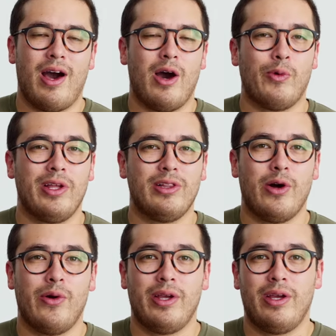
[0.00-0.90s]
We
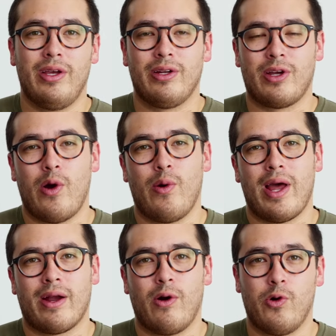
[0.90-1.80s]
loaded
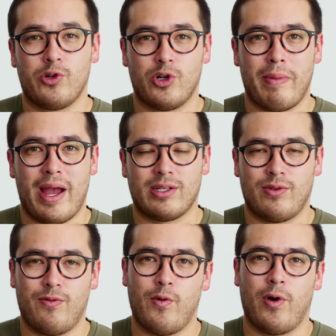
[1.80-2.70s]
Kodak Ultramax
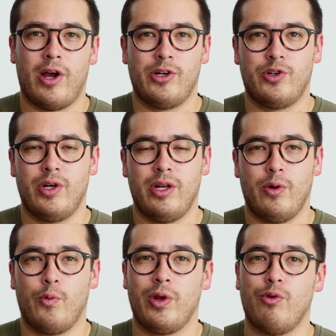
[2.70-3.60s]
400.
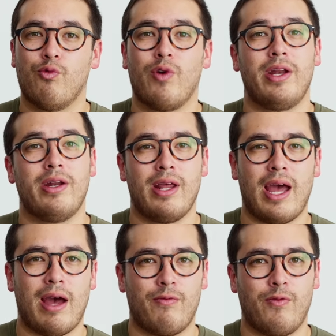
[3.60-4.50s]
We rated it at